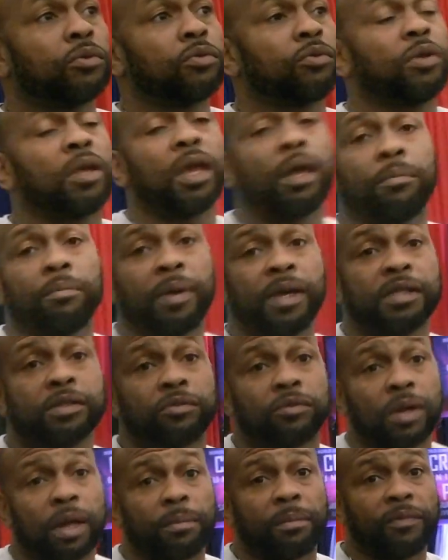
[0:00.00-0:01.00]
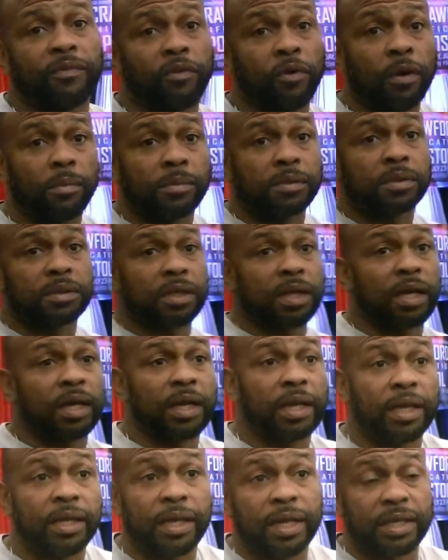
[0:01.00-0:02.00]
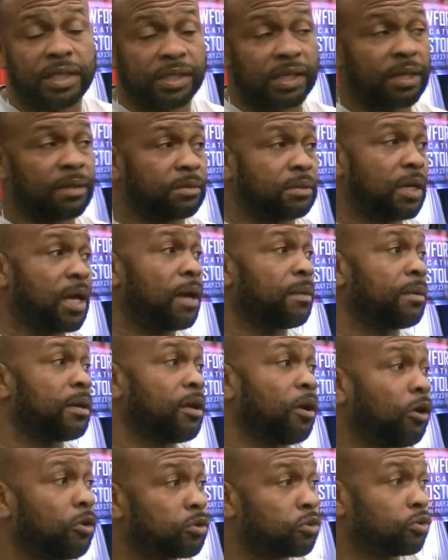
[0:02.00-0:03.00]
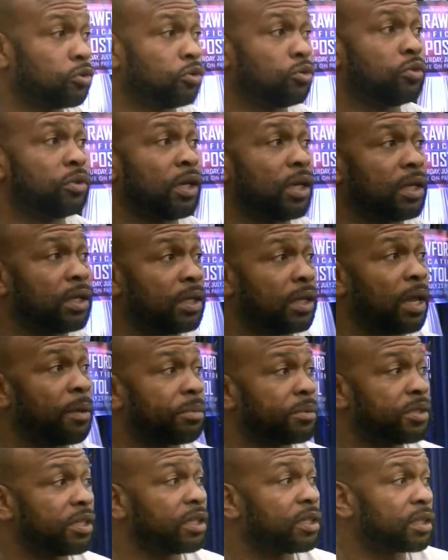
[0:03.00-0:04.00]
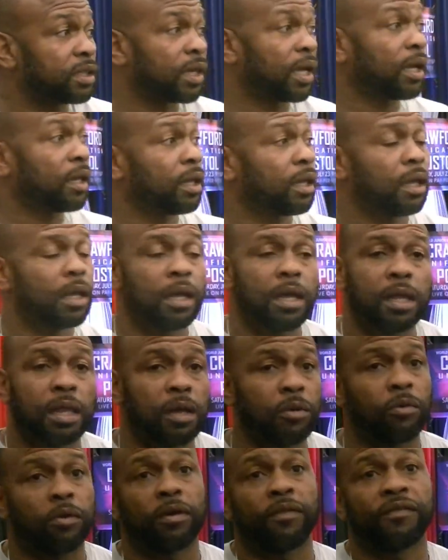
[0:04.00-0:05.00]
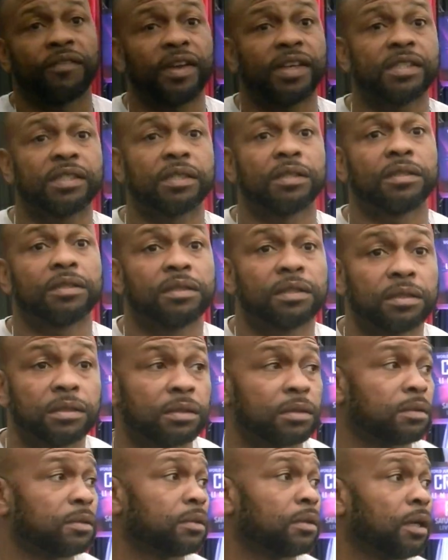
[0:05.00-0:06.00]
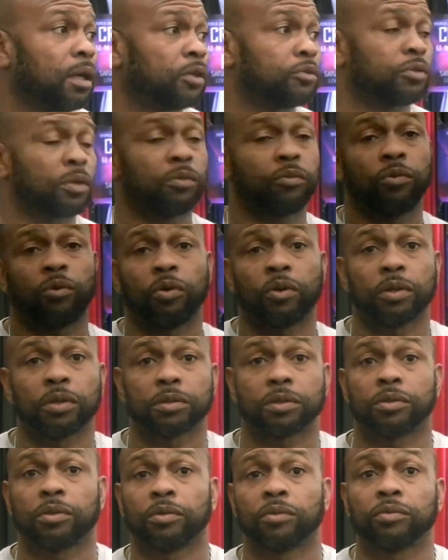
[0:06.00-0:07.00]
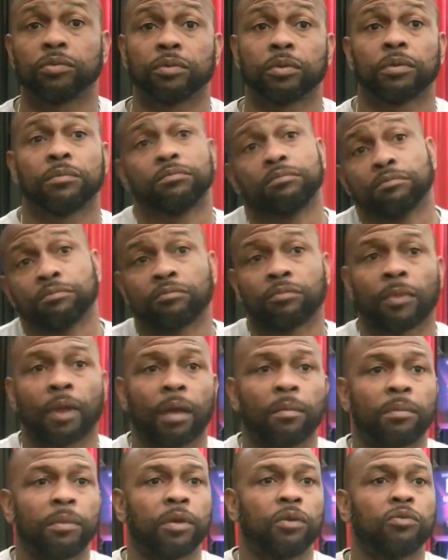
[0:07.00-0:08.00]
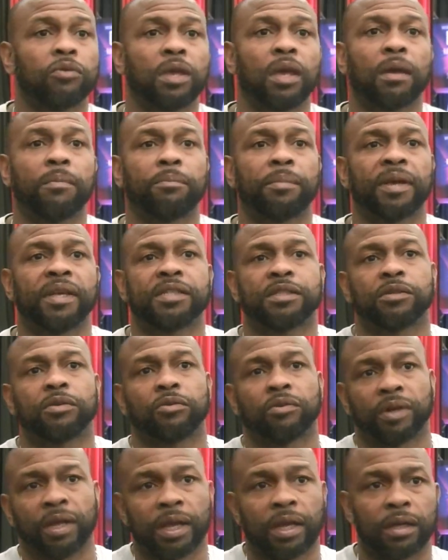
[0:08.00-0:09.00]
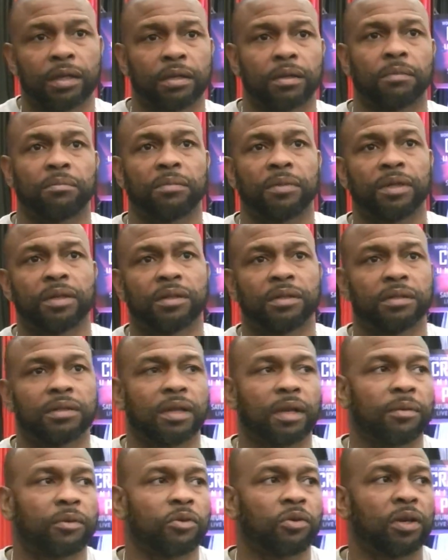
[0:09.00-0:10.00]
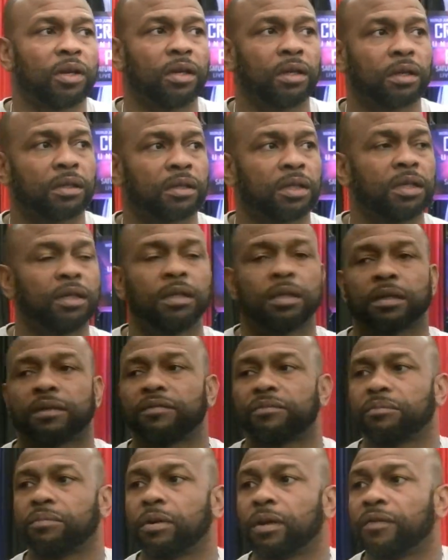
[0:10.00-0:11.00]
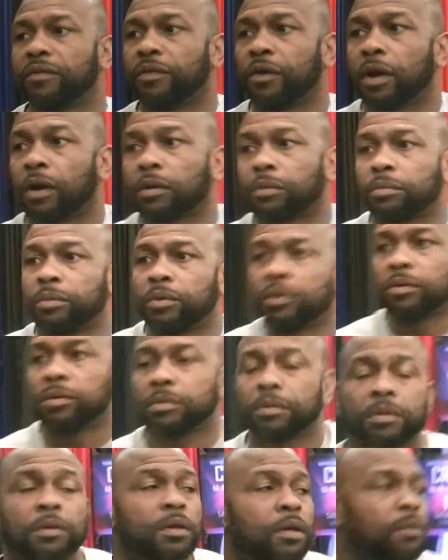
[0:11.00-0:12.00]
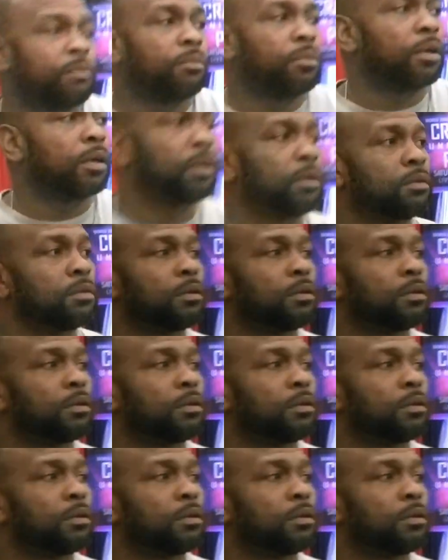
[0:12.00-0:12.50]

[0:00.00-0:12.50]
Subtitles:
kept based on that performance. And at the same time, they also knew that that particular night, they weren't facing Andre Ward. So, I mean, you can't base it on that. I mean, I don't know, you look pretty vulnerable, but